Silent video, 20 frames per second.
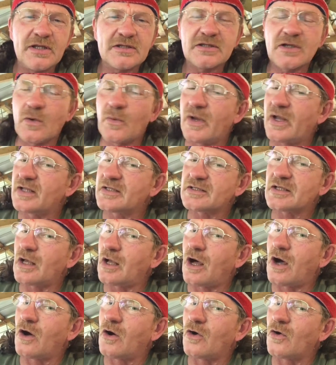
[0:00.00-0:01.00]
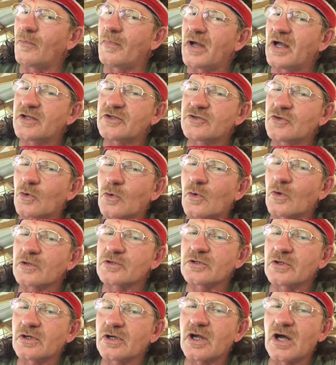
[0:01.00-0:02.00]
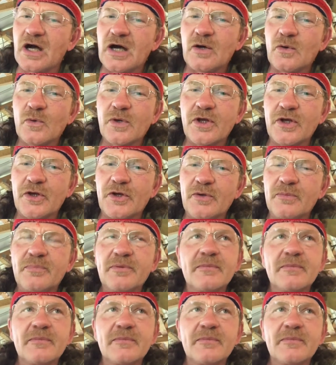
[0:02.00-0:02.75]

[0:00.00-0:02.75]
so that's all my chores are called up.